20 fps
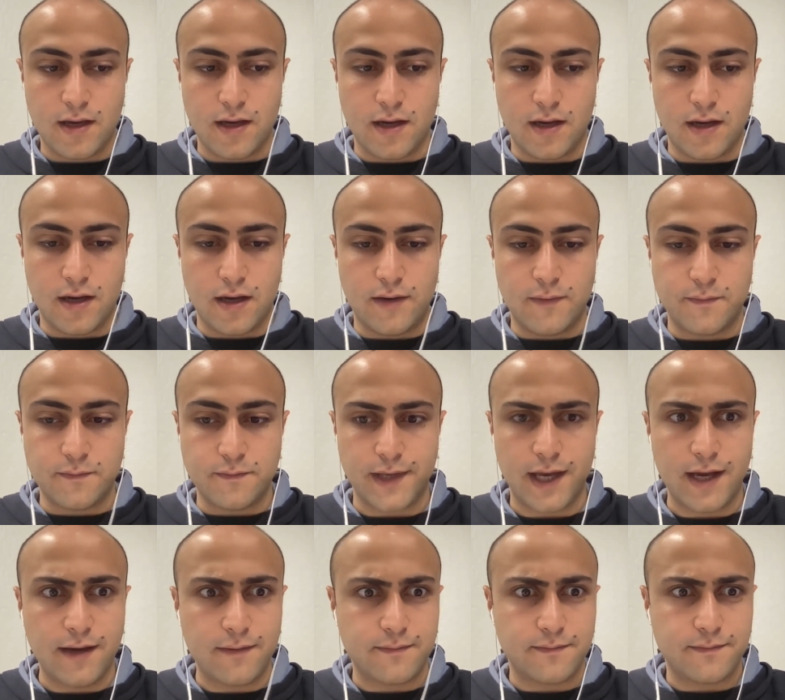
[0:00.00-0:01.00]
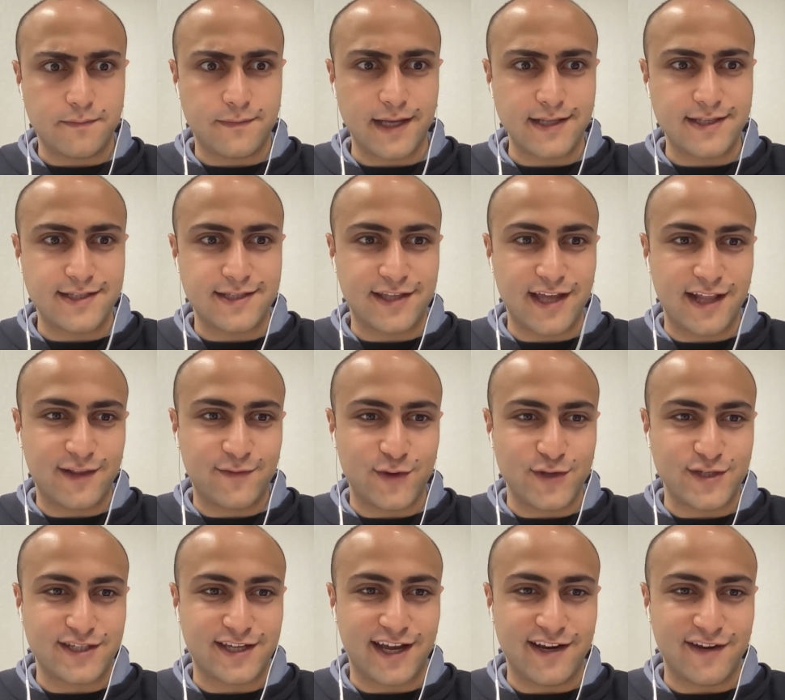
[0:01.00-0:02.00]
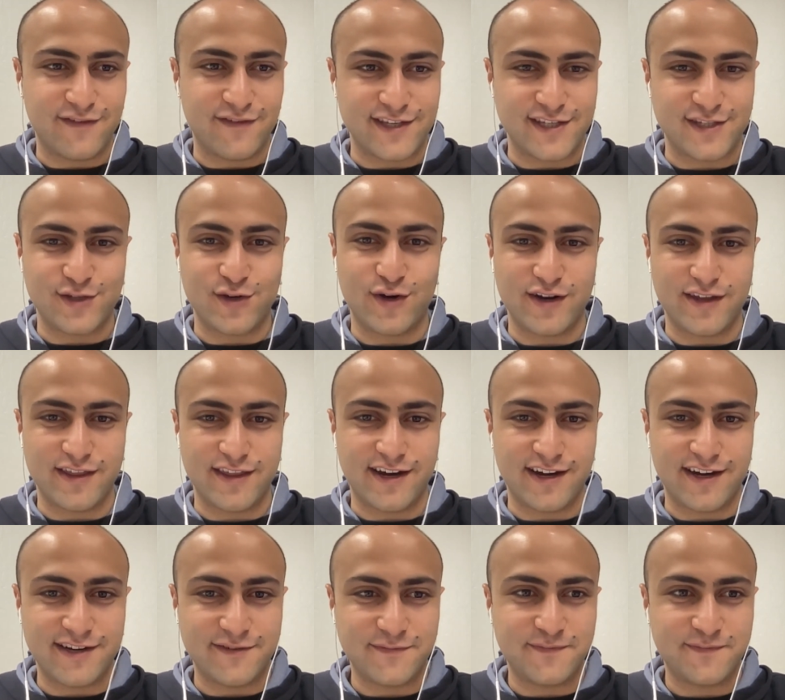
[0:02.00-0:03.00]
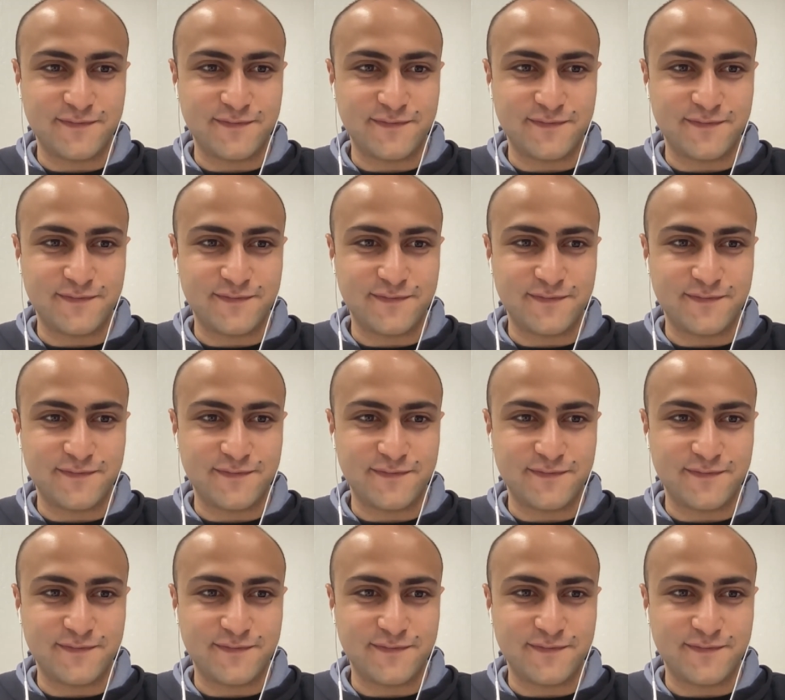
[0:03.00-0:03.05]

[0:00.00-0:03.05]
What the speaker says: Yeah, that was kind of the story there.